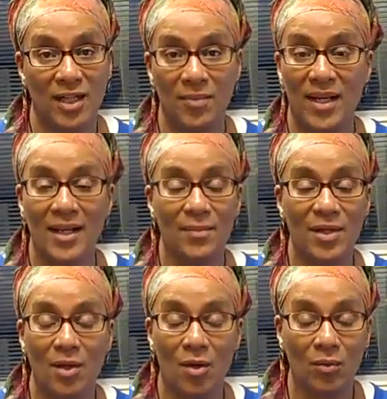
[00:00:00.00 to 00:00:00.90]
They may
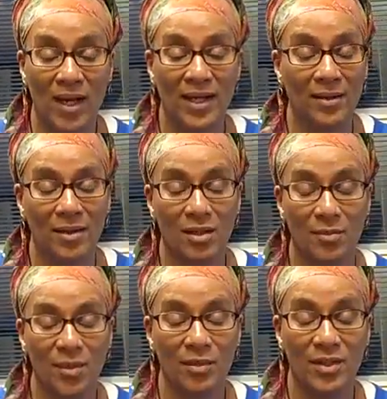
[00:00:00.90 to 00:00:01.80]
be all right a
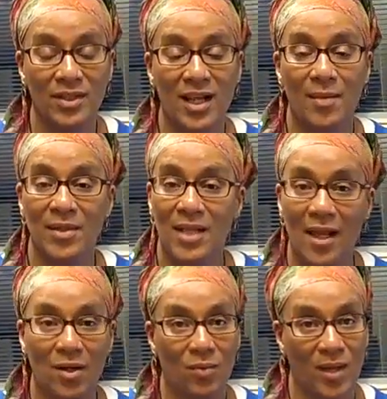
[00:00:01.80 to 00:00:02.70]
period of time and
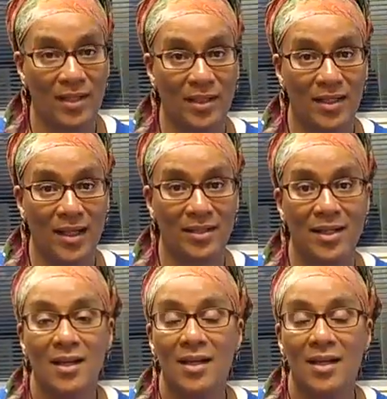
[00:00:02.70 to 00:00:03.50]
not all right the next,